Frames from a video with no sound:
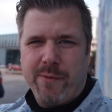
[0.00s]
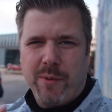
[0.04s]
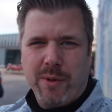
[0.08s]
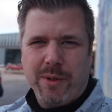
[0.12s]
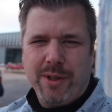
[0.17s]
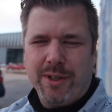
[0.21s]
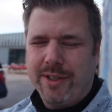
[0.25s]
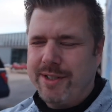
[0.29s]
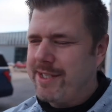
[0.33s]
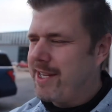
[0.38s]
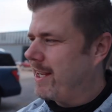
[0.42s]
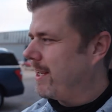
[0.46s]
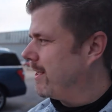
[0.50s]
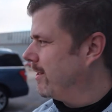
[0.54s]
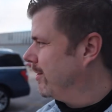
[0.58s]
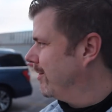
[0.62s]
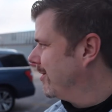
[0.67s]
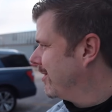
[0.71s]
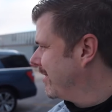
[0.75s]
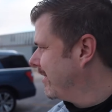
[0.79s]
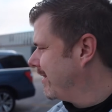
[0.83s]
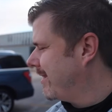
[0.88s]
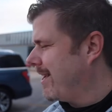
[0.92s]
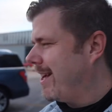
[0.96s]
We'll take a
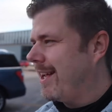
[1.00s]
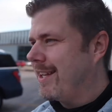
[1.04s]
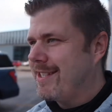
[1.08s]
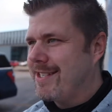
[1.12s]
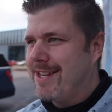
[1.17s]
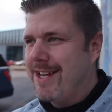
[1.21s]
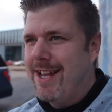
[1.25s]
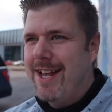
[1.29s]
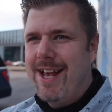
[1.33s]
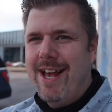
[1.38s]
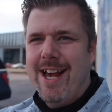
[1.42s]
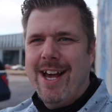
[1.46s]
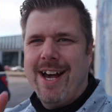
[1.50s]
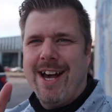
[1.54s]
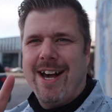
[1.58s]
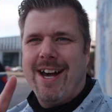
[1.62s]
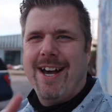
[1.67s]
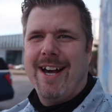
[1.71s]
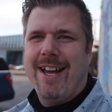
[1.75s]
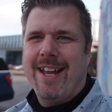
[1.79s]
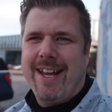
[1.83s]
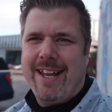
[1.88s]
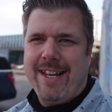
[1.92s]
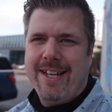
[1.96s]
look at that
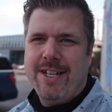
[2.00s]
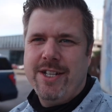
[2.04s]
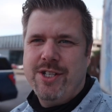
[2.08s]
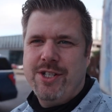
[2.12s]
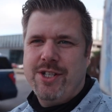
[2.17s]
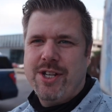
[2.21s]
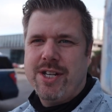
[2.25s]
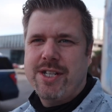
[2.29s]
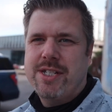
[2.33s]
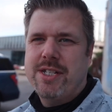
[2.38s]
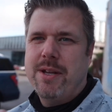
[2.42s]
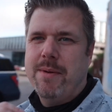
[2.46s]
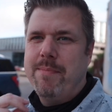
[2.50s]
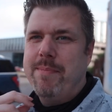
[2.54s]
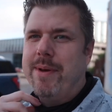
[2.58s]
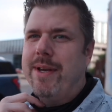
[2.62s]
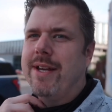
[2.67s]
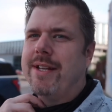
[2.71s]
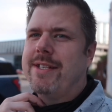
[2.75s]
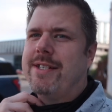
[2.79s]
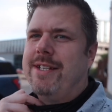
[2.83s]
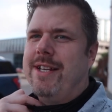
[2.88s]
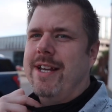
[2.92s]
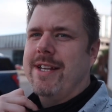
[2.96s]
in just a
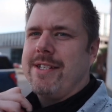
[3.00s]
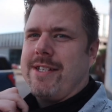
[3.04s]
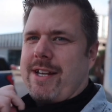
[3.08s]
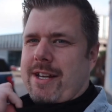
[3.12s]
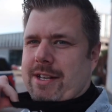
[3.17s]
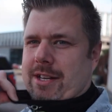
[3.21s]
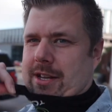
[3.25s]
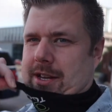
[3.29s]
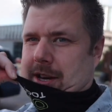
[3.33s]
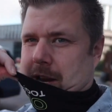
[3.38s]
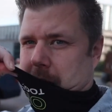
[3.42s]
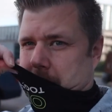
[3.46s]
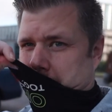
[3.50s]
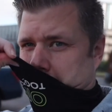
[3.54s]
bit. Yes, I did